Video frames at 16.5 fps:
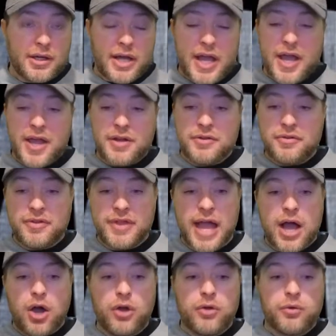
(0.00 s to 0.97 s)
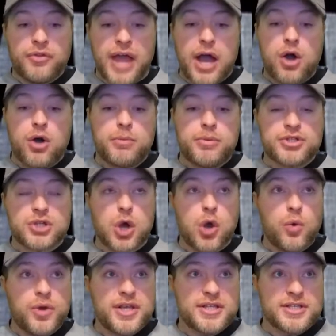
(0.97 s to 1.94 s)
And that almost
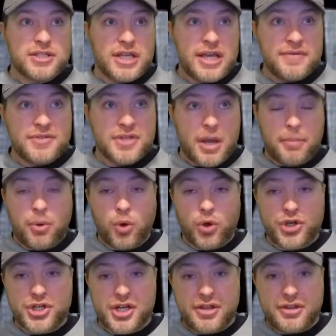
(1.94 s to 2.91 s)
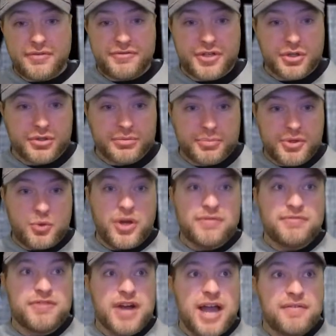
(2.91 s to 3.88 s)
always leaves a portion of the field between
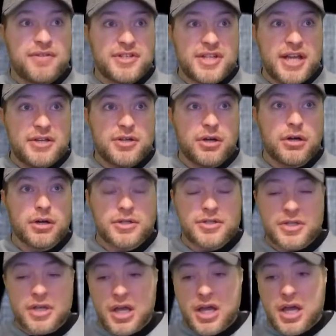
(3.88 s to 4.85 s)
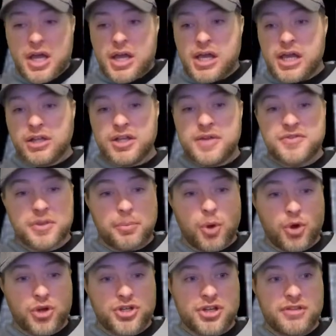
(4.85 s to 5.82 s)
5 and 10 yards. It leaves a
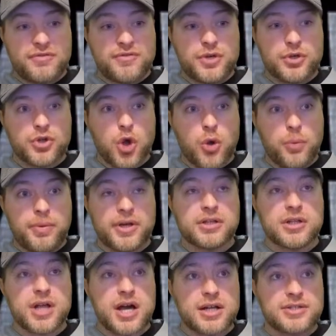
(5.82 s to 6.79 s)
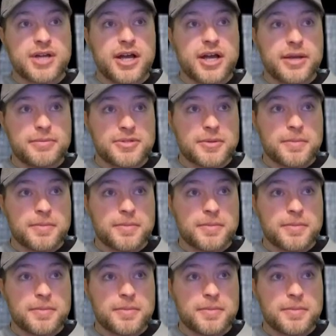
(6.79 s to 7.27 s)
portion of the field open a lot of times.